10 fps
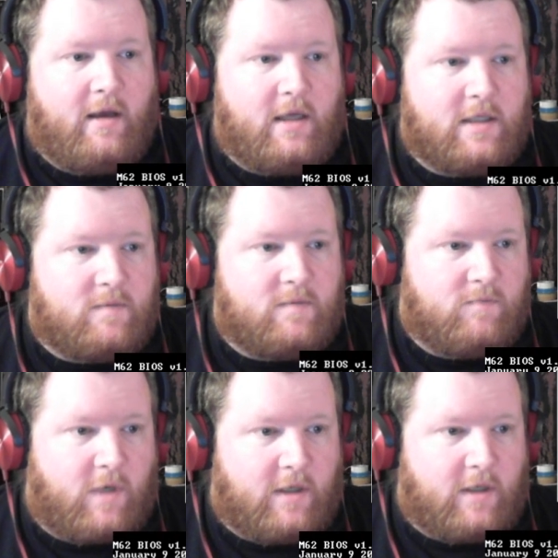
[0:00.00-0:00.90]
is
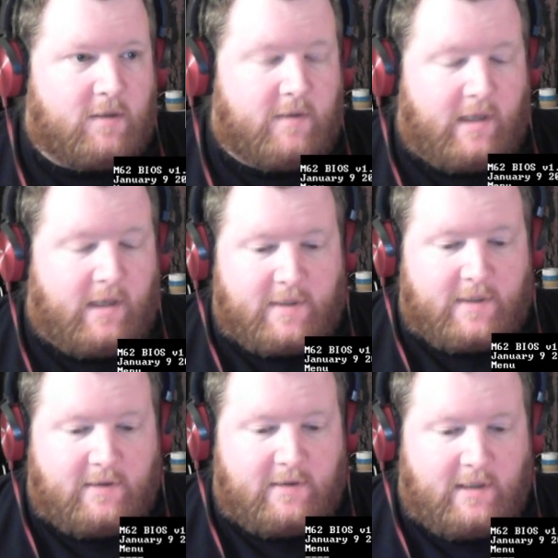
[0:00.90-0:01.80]
what it'll do. It
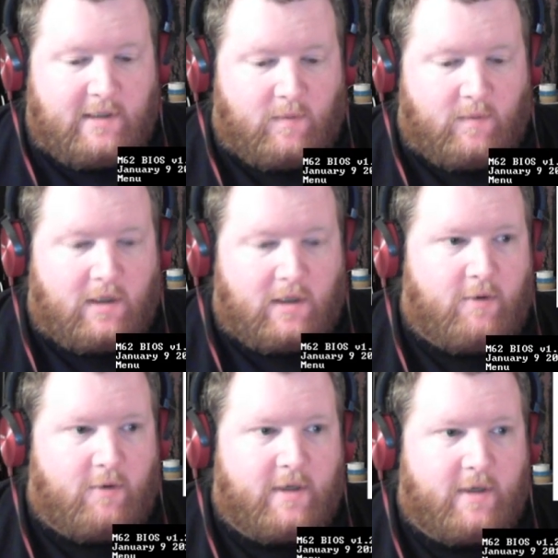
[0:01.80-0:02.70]
will
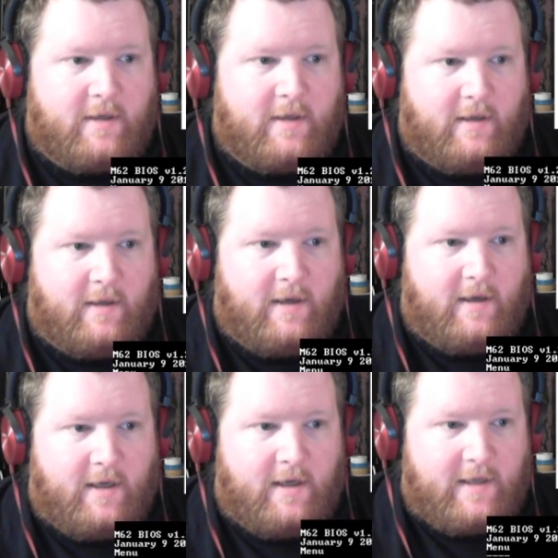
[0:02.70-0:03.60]
load
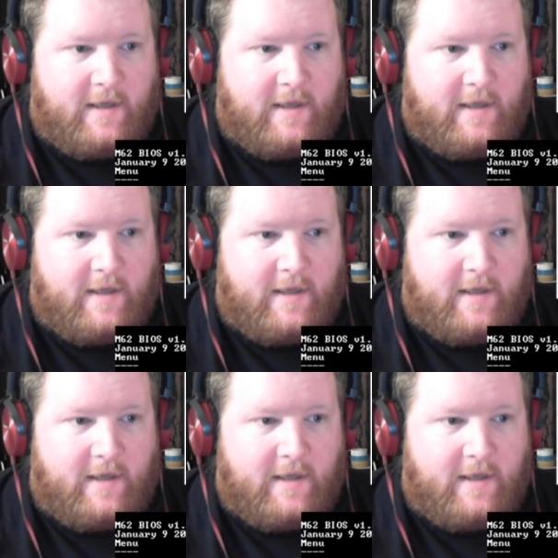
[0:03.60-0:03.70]
the